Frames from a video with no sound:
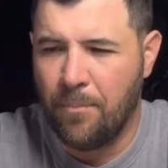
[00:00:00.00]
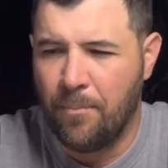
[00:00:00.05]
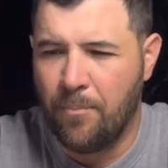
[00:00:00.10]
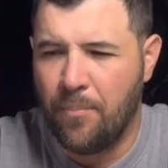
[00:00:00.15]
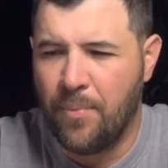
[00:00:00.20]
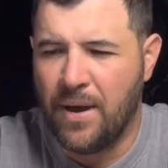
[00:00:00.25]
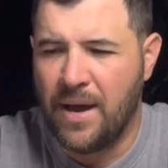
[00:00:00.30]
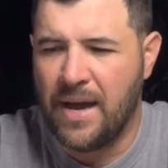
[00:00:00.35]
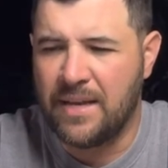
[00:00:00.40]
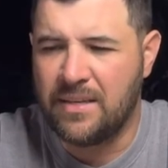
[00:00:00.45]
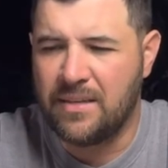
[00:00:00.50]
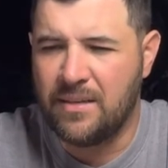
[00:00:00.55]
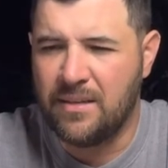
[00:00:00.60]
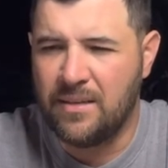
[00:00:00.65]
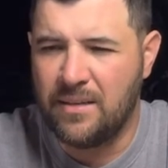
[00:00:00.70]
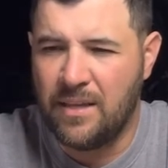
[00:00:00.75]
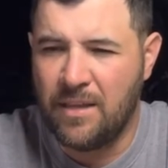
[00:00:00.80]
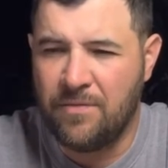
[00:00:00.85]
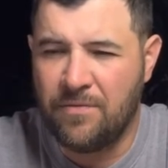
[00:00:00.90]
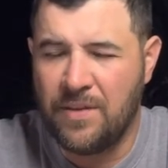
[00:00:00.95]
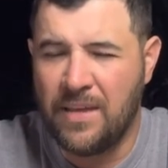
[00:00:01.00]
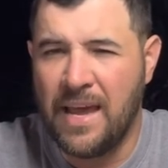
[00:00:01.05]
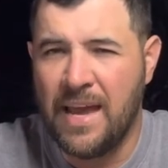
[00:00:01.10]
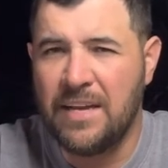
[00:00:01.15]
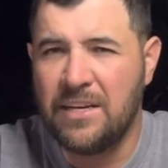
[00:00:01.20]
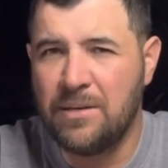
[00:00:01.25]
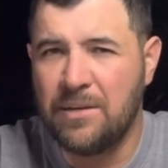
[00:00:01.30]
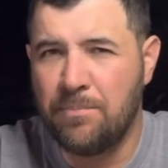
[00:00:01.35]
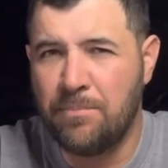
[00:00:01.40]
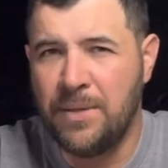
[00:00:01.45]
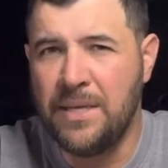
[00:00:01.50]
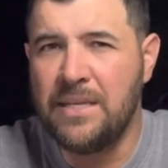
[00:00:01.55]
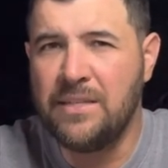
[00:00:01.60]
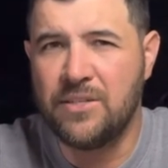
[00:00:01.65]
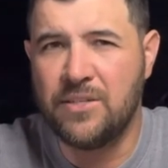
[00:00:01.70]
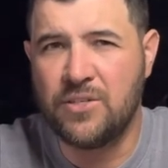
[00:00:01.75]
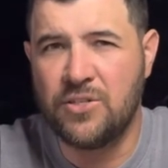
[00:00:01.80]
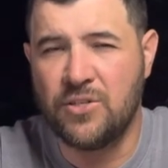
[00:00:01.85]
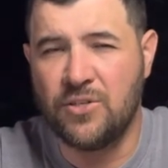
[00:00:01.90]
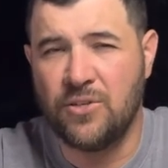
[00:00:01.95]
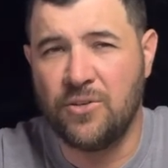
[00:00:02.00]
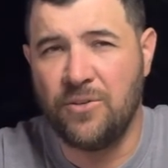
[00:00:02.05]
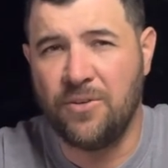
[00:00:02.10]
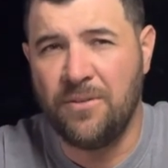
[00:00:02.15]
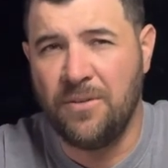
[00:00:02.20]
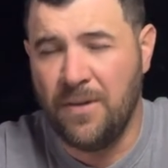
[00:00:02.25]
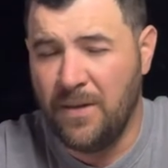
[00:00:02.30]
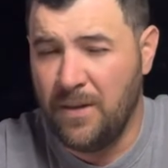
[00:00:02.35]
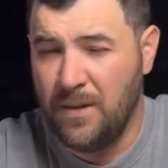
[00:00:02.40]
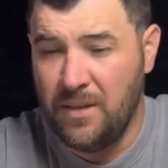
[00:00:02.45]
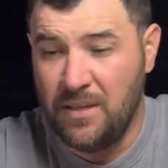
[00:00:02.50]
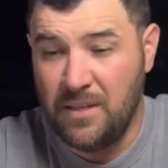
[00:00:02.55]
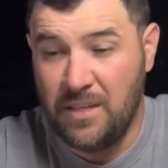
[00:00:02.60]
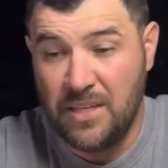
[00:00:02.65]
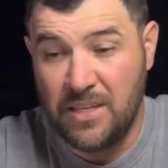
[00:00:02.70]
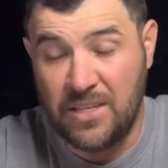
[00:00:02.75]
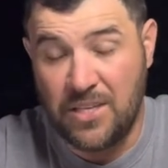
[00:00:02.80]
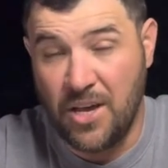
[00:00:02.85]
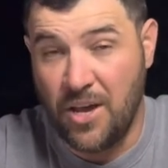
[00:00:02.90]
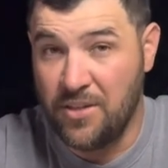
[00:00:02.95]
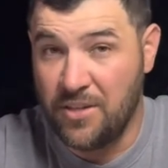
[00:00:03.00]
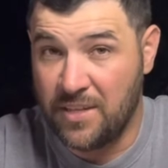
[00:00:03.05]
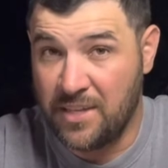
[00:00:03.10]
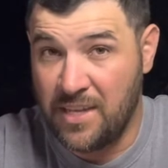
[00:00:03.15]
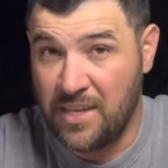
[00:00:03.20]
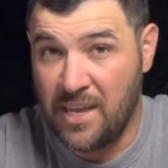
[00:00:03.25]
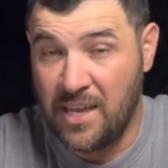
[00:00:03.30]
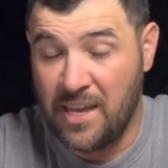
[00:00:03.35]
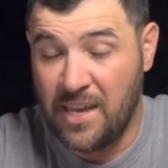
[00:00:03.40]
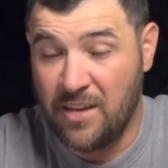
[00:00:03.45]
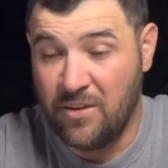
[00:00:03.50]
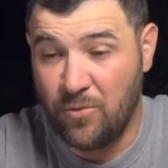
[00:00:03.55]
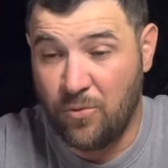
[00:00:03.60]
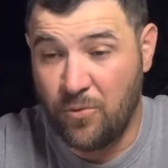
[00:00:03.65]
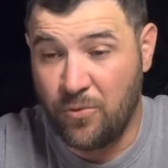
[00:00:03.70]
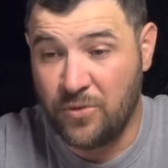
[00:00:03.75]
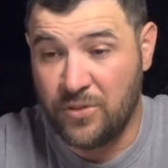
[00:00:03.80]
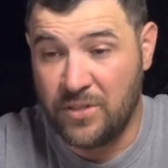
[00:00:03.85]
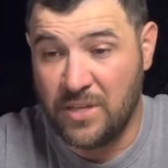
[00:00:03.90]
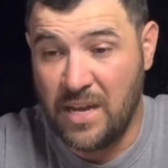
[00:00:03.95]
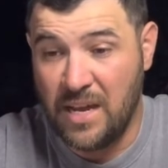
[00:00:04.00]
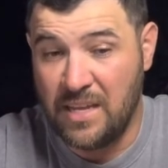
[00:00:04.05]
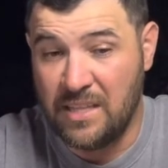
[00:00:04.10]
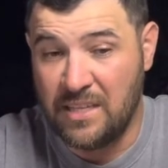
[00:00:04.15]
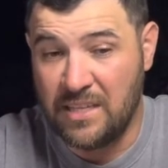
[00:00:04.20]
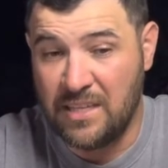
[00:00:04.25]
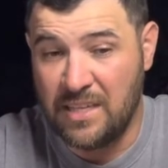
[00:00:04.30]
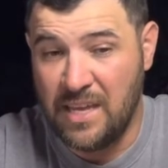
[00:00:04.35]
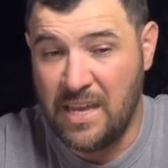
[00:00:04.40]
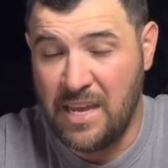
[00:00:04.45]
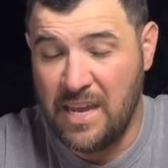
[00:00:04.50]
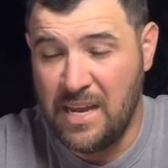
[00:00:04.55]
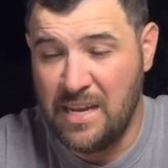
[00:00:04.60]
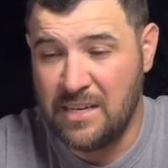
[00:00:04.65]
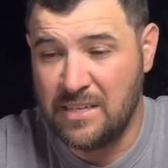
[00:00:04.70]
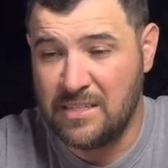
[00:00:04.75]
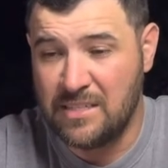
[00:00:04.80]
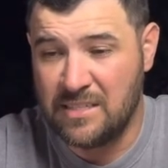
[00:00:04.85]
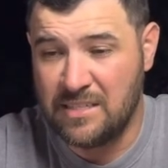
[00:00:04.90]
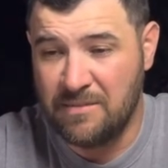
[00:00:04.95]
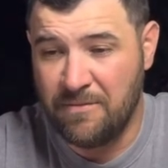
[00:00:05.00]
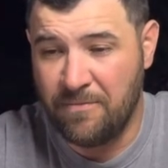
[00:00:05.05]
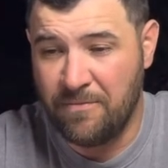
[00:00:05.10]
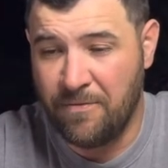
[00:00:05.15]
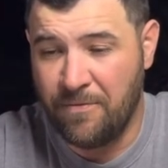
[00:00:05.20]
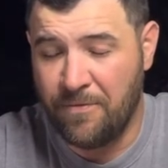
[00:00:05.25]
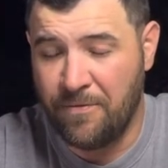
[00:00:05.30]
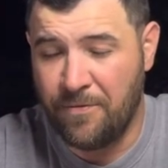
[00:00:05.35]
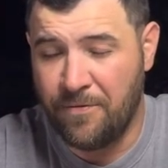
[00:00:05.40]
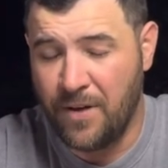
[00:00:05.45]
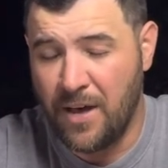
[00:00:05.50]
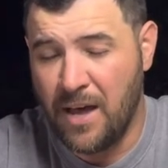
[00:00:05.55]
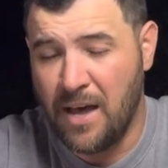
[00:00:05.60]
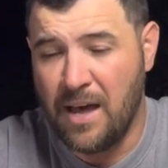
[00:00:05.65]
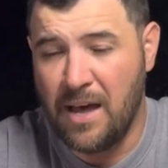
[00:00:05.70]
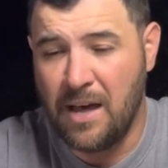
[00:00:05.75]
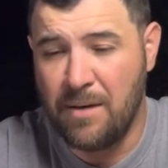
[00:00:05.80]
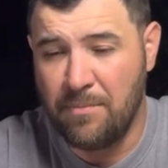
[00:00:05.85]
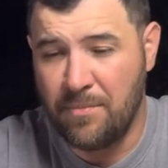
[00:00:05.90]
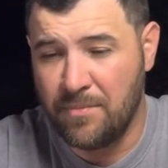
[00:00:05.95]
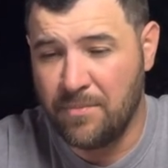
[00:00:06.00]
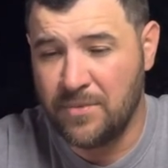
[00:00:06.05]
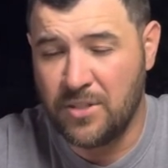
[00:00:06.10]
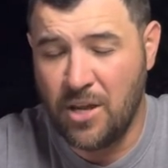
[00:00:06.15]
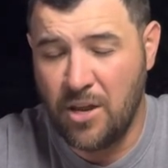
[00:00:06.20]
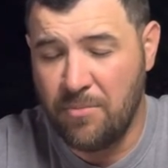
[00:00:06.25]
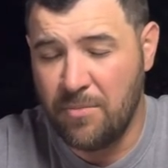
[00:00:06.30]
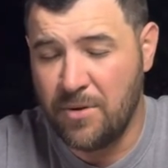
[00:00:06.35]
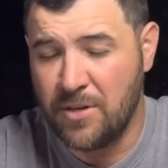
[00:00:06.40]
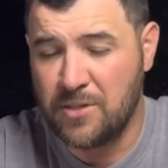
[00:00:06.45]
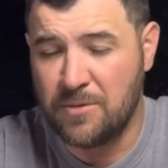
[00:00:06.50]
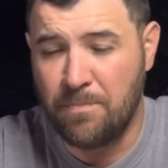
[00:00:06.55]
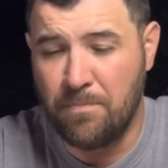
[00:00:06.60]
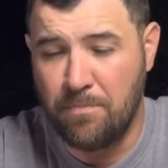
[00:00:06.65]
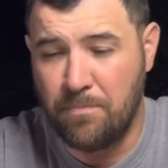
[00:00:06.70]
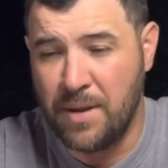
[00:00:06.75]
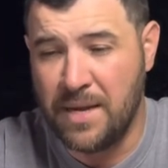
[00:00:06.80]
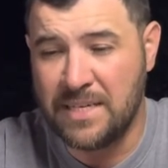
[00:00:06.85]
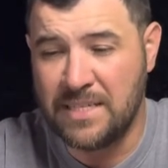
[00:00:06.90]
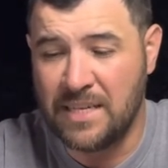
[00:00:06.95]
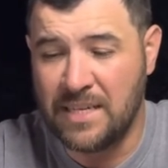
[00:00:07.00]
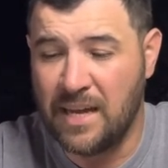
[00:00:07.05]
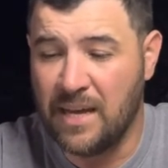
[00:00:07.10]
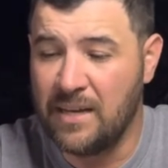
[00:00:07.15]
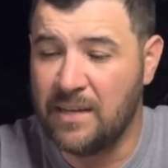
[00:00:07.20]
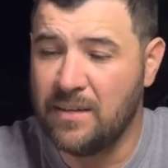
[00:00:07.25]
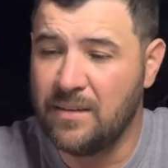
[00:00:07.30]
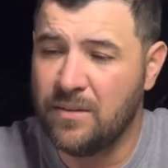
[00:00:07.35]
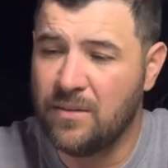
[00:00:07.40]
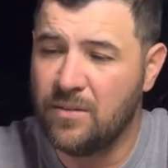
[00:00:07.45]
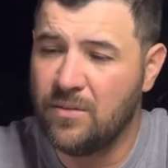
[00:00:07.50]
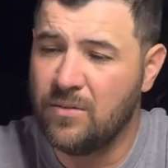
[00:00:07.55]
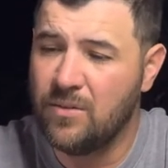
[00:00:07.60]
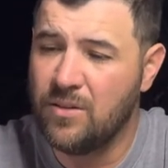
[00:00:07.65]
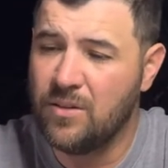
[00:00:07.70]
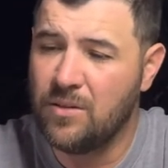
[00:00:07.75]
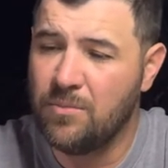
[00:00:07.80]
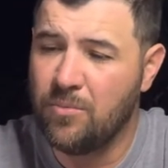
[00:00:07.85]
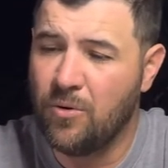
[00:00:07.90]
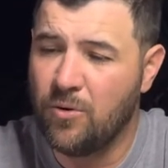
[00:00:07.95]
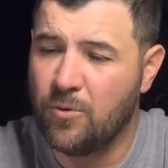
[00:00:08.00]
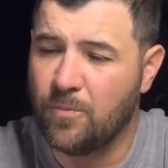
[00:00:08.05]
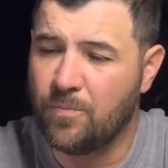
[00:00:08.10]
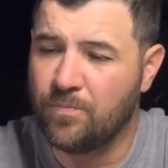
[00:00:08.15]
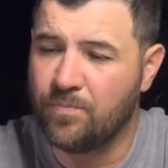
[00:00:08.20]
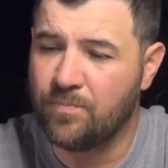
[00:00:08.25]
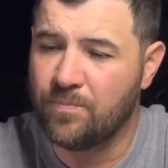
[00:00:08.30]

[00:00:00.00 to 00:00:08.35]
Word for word: But if you had to pick the two, you you'd go the can all day. The can is far so much better than the bottle.